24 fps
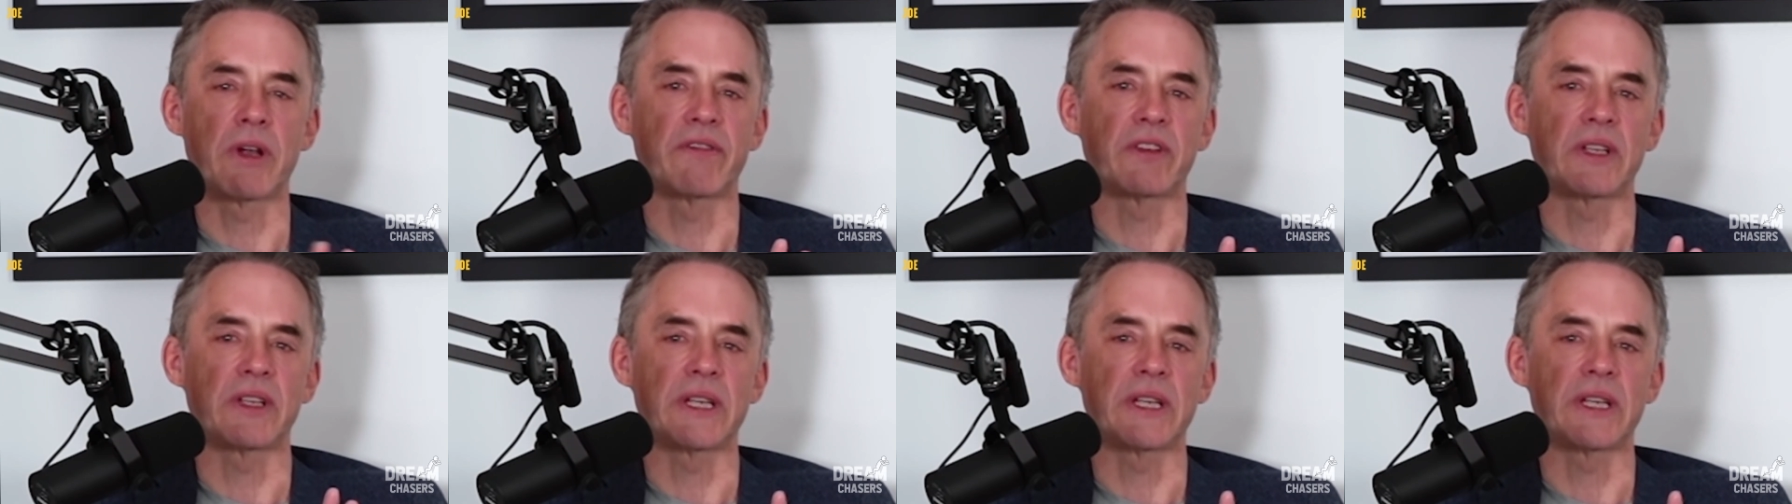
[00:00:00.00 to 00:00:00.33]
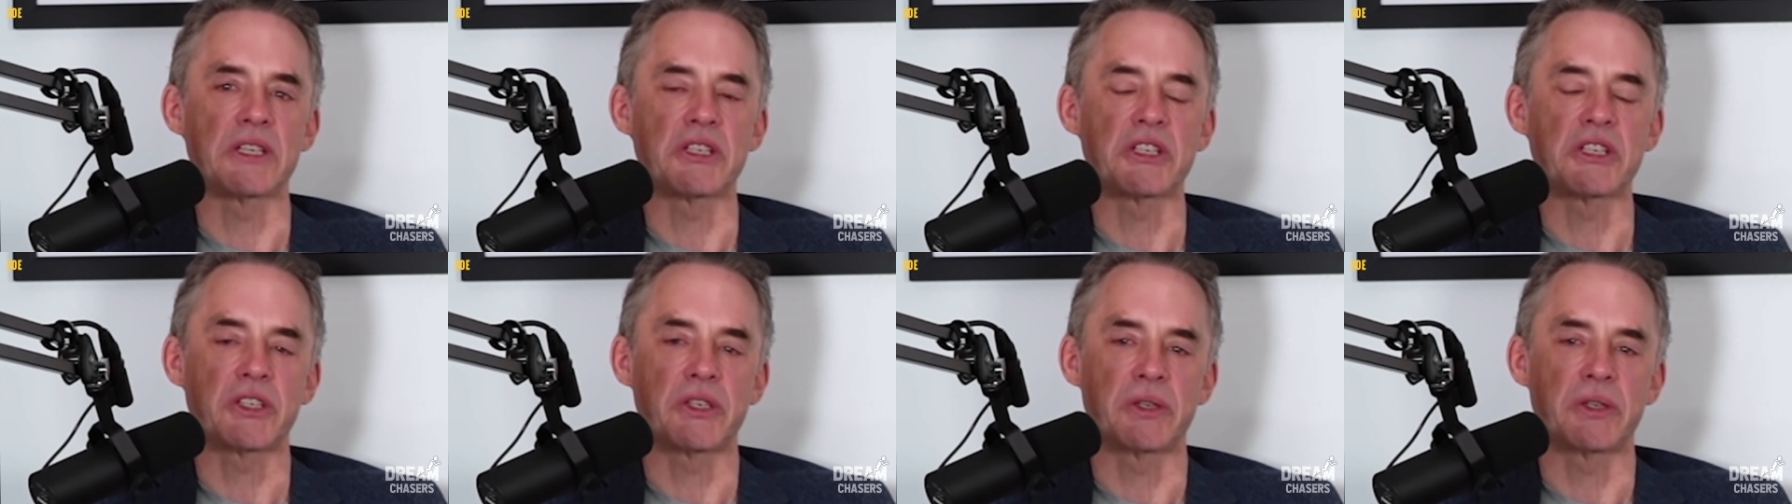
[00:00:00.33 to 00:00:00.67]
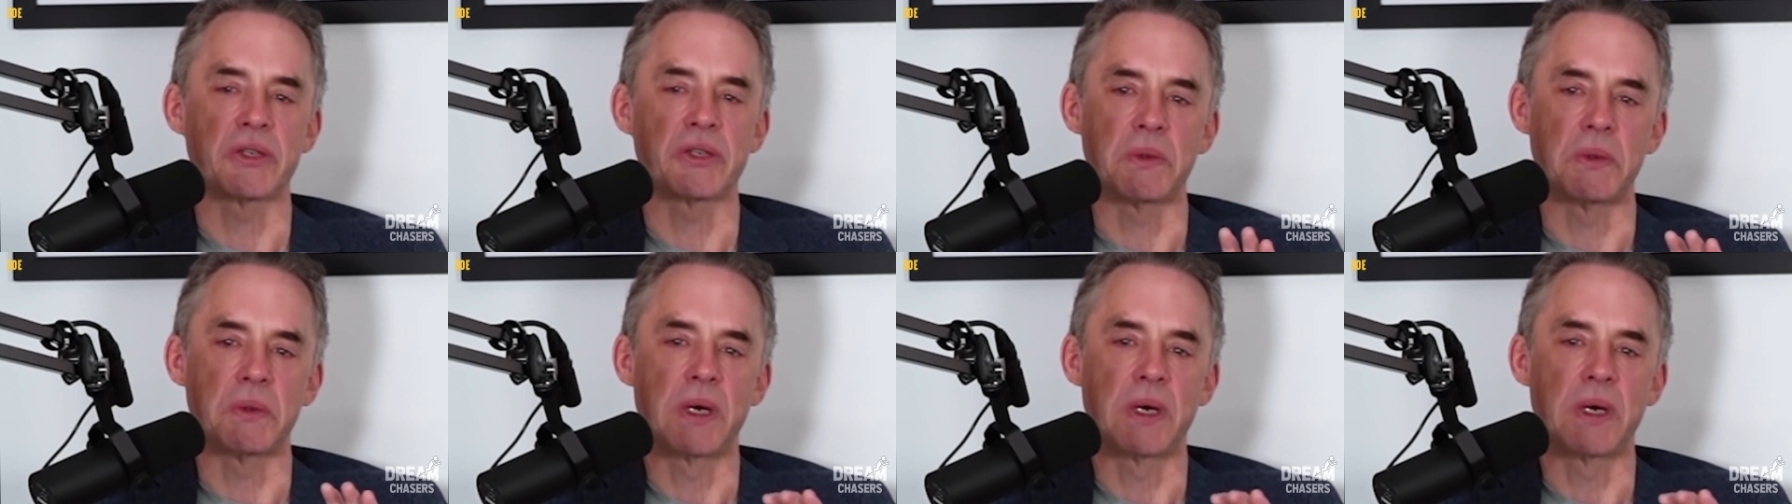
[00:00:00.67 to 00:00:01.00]
privilege
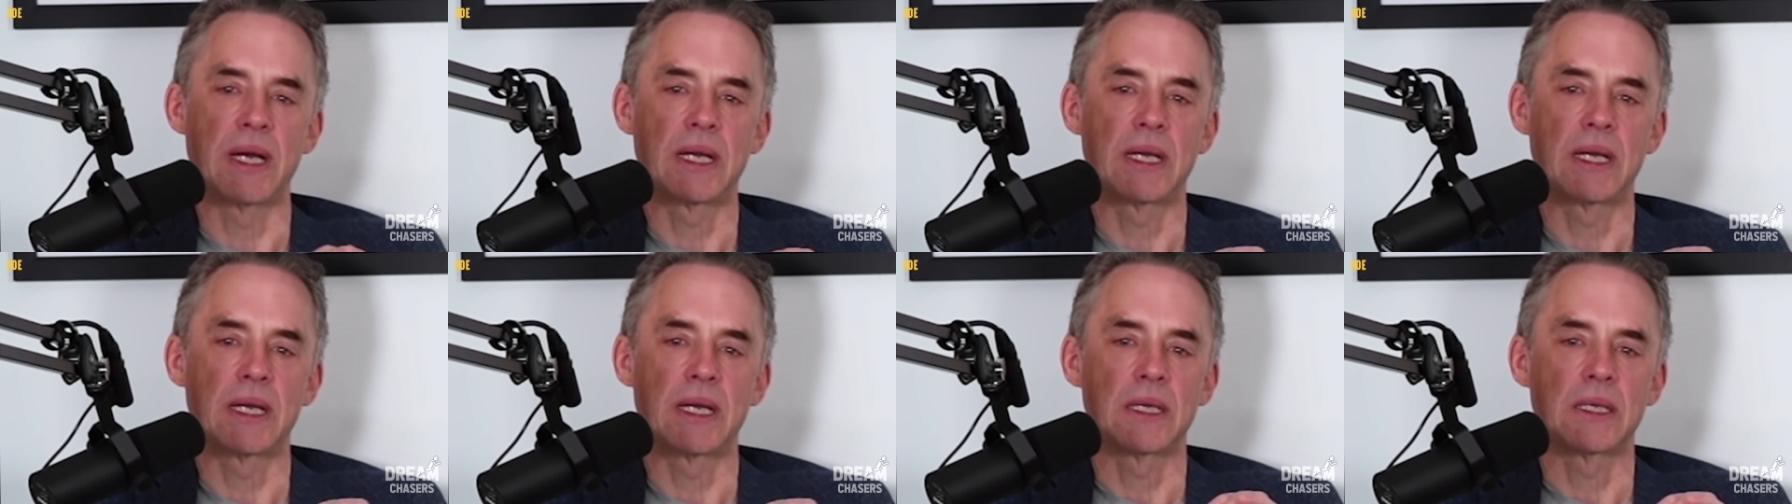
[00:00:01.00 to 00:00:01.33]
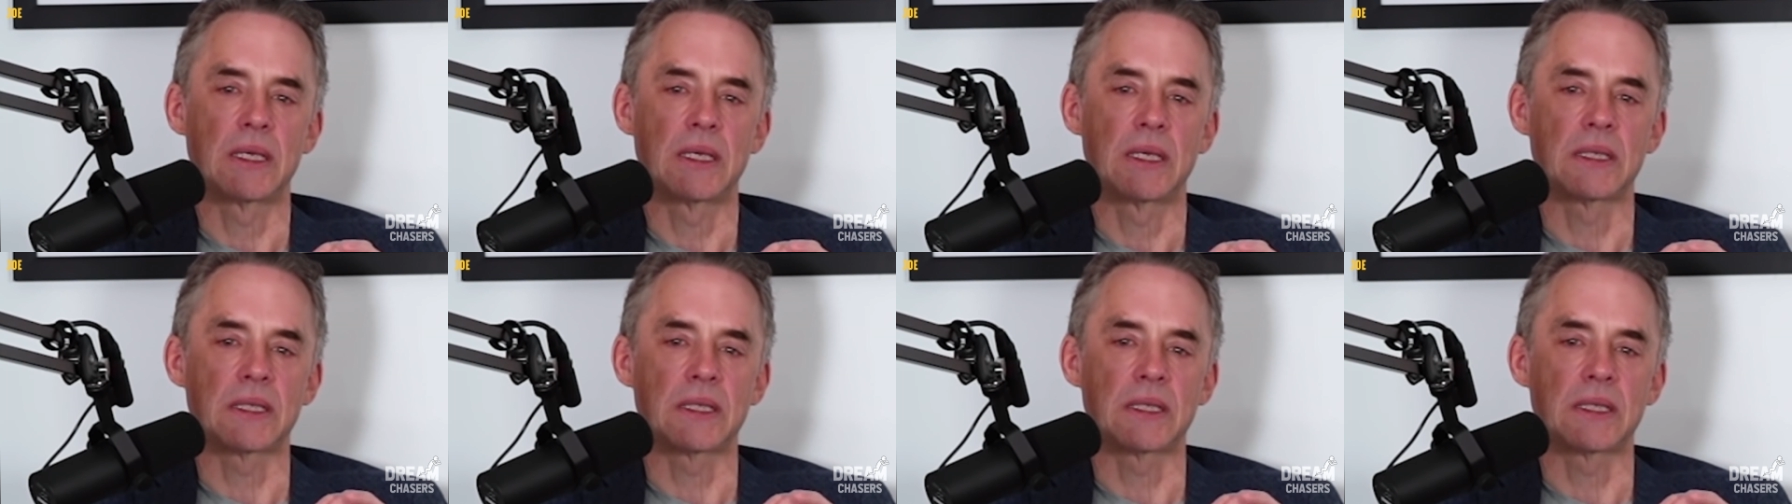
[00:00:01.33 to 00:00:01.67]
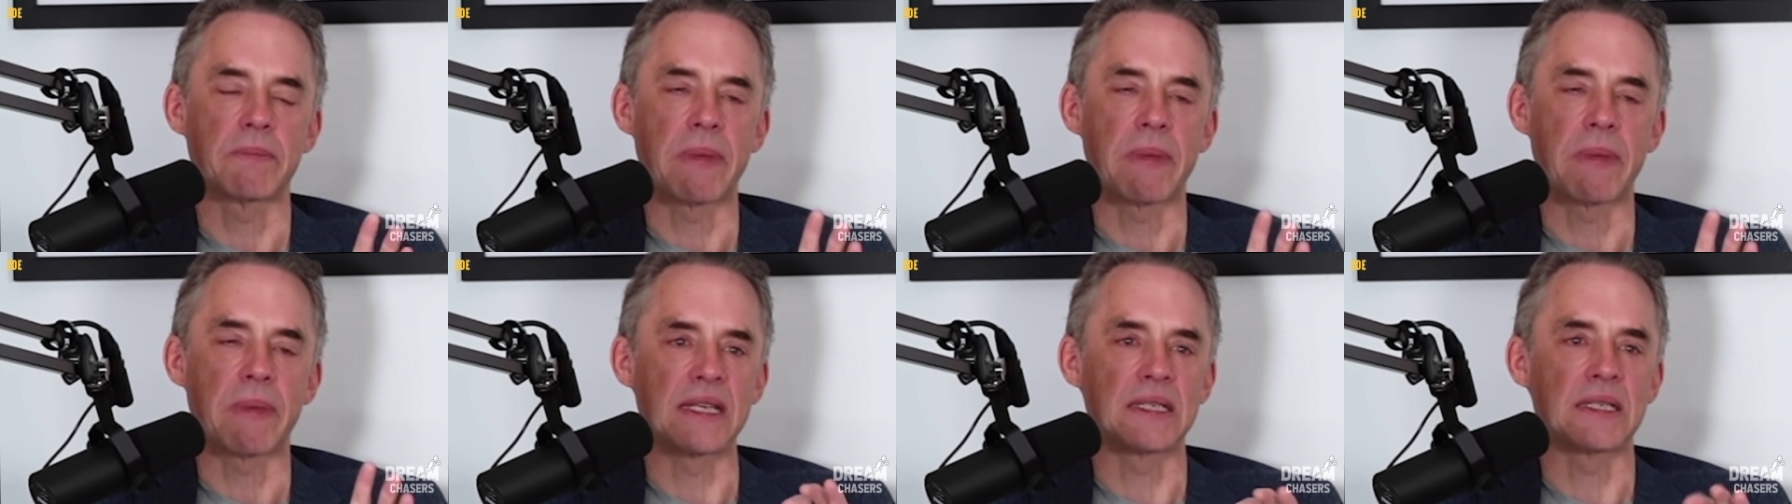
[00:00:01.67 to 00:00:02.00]
to
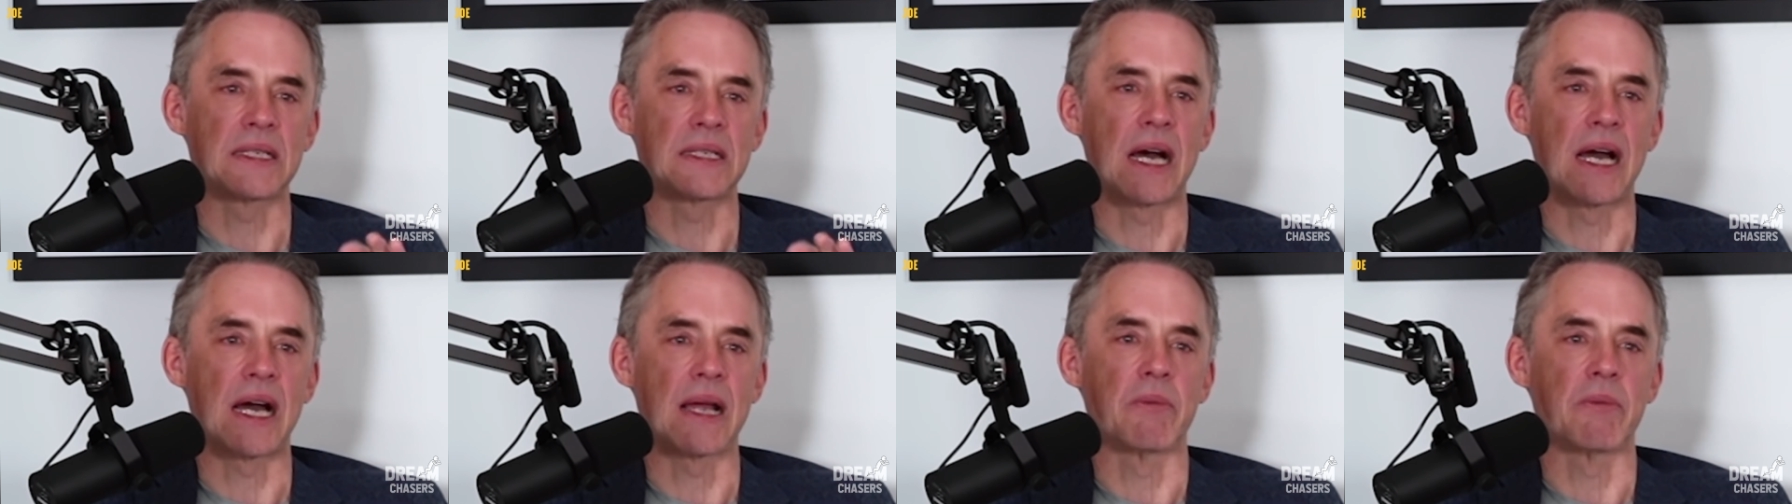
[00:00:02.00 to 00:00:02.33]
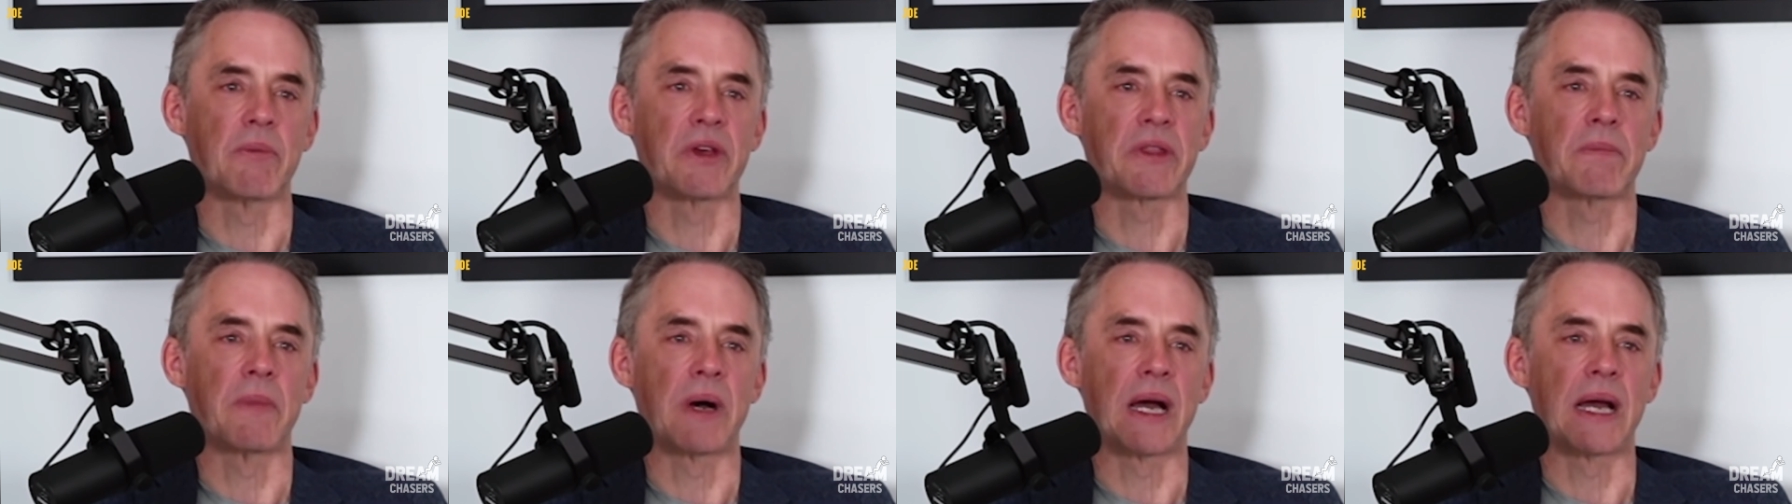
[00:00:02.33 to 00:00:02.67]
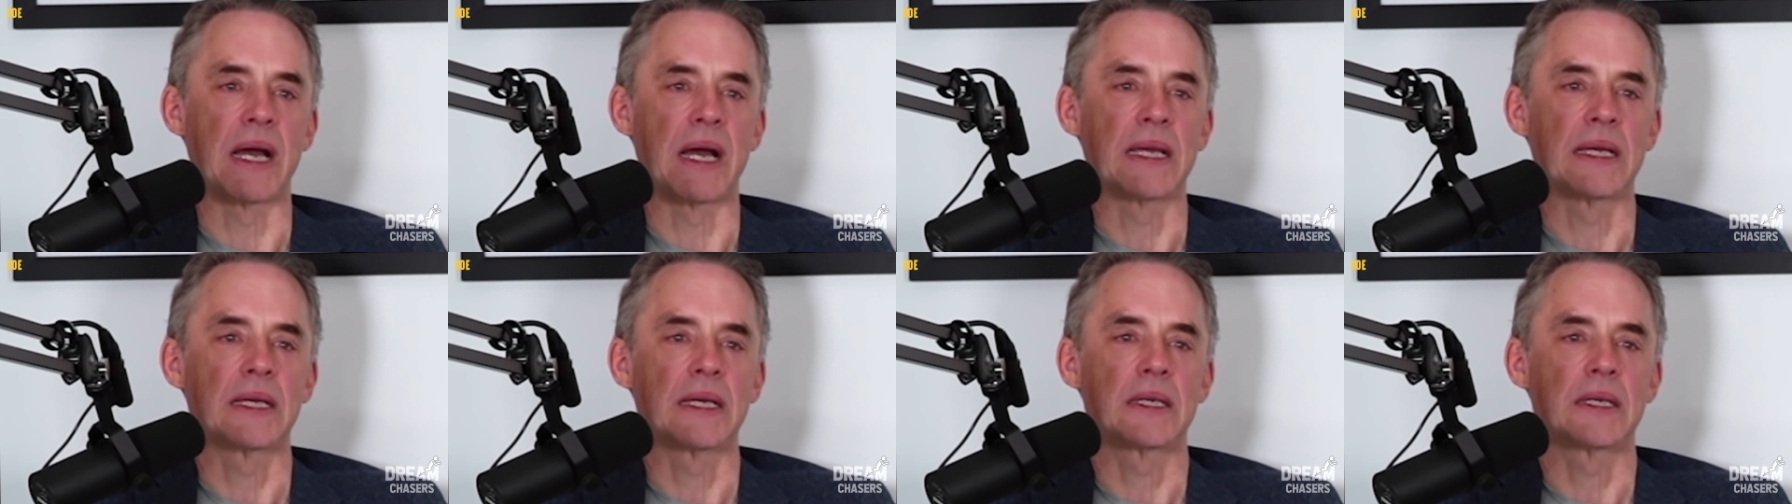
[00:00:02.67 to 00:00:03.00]
spend time with
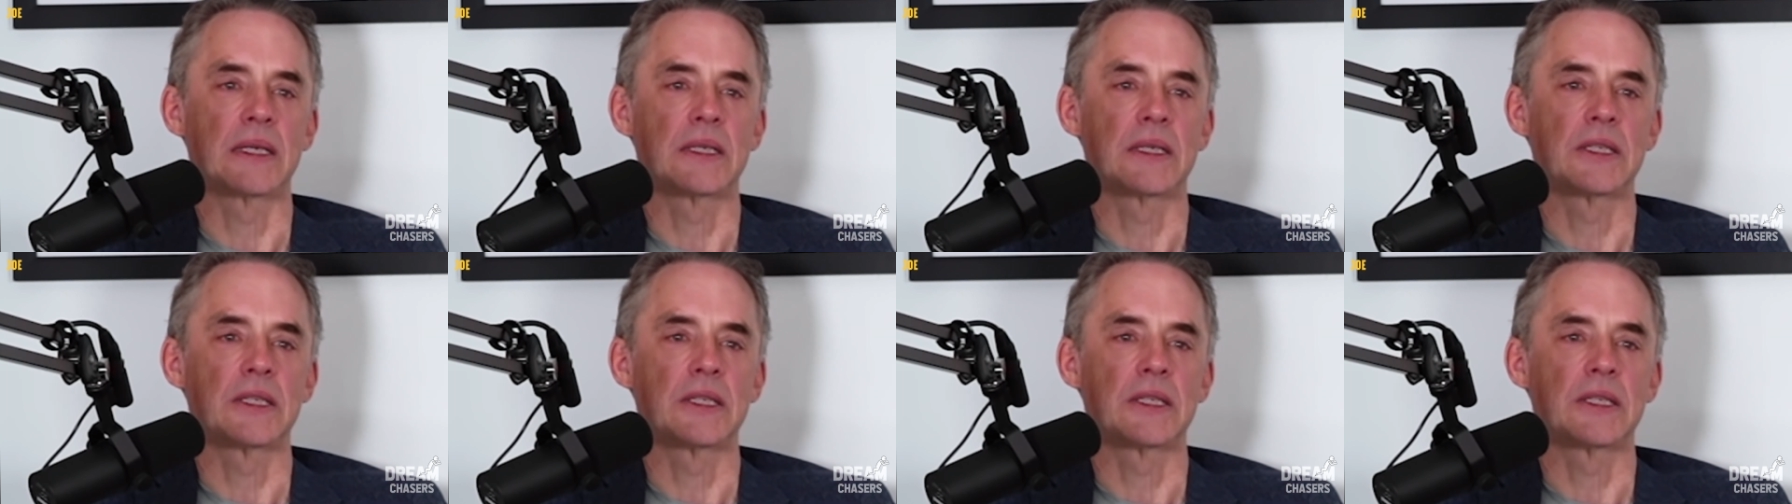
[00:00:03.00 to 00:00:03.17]
my